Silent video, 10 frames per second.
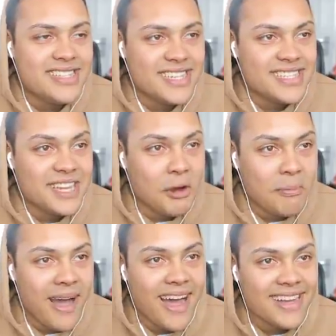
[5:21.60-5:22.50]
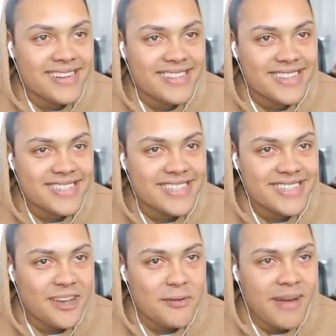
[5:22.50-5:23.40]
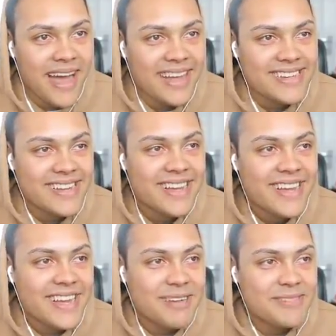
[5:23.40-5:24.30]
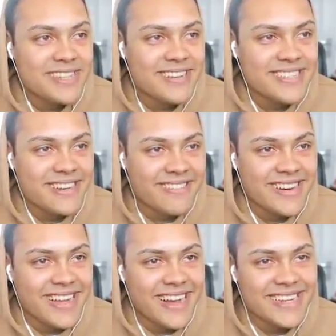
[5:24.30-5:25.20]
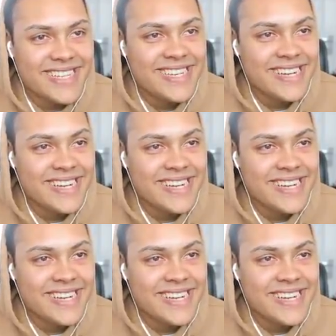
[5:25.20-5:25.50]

this is so bad. This is so bad. I'm so sorry, guys.